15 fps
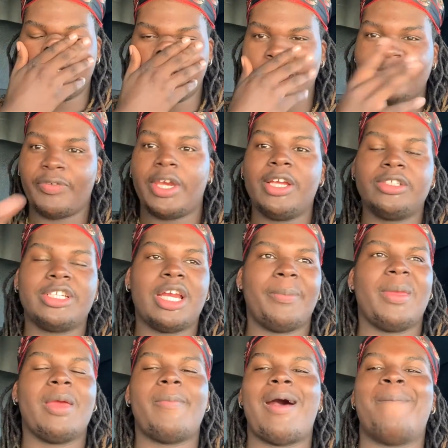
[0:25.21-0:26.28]
This video is gonna
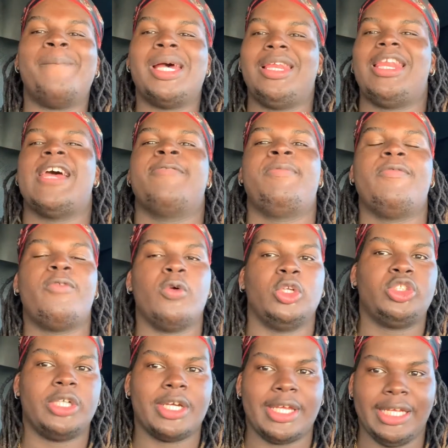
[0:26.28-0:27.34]
be about my life before
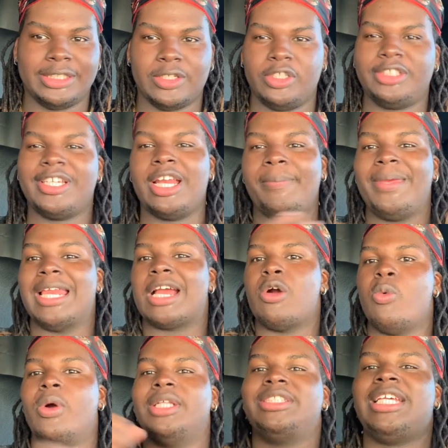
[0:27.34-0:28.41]
trucking, so this is gonna be like a
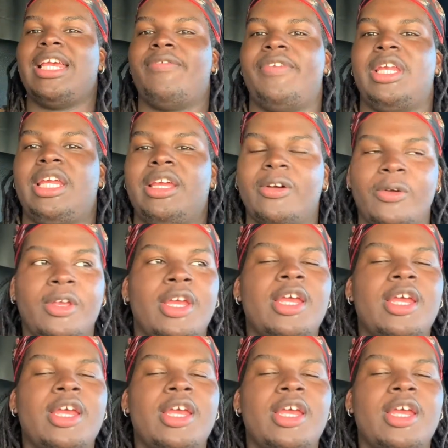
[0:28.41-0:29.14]
one-take video.